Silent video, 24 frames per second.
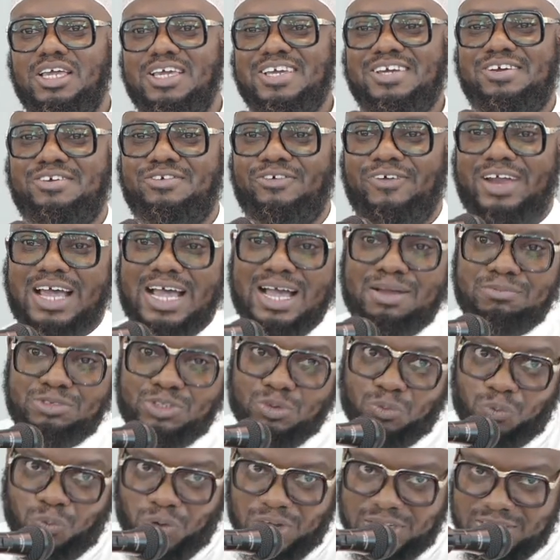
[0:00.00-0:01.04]
he
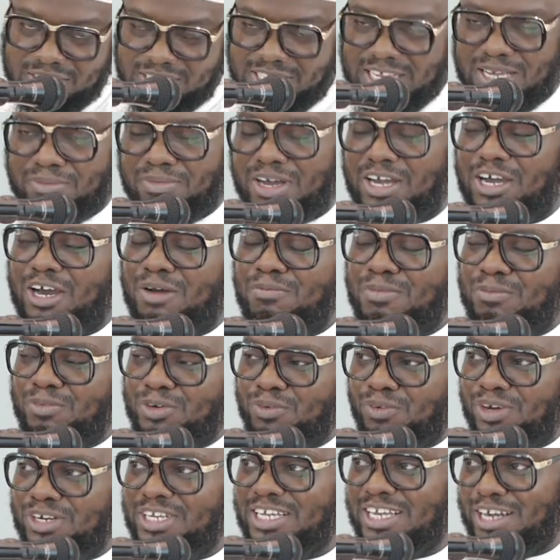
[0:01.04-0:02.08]
grabbed one of them. I can't
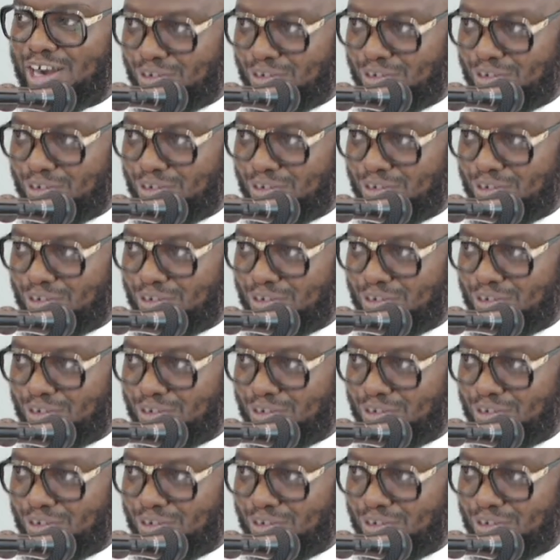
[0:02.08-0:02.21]
remember the one